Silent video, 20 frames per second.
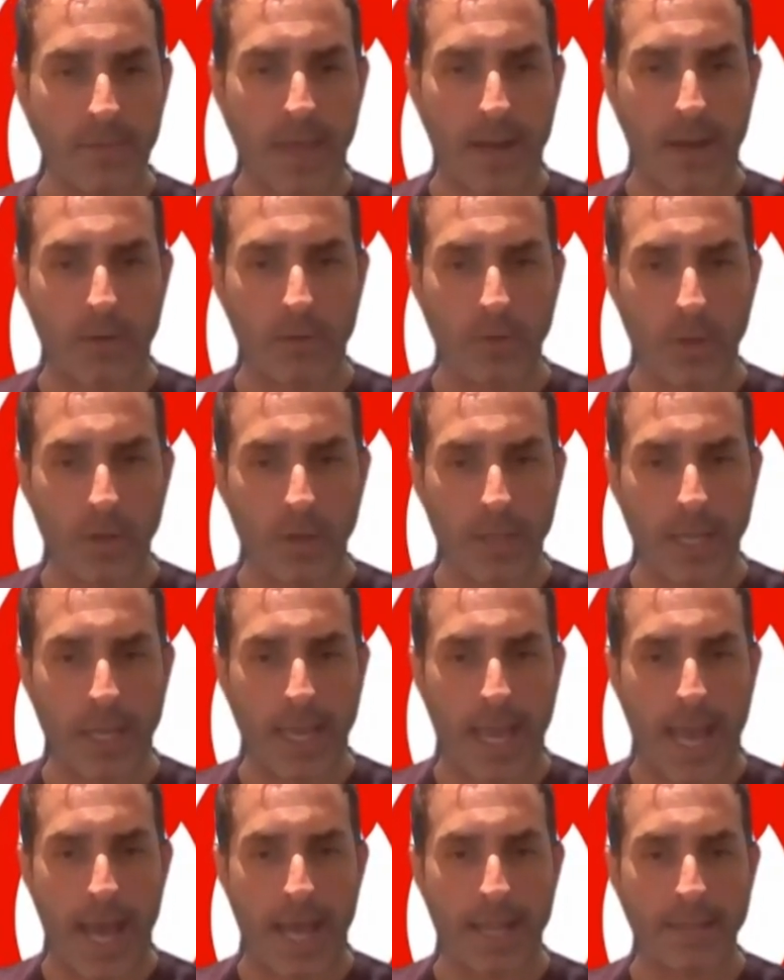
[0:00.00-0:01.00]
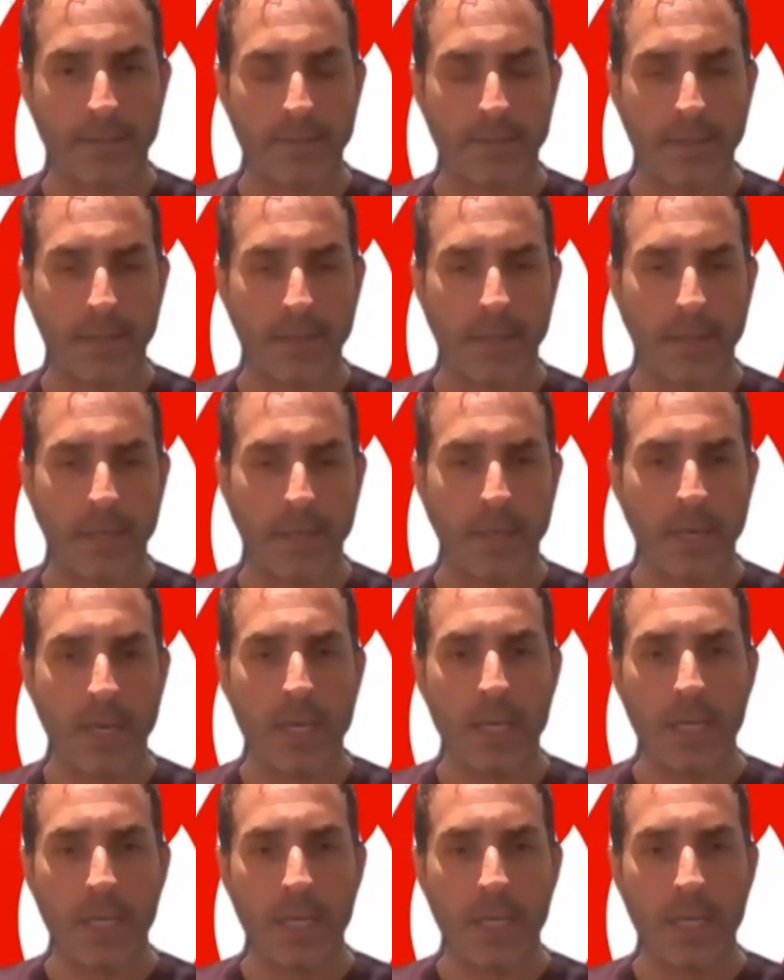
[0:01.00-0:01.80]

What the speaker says: that are looking at the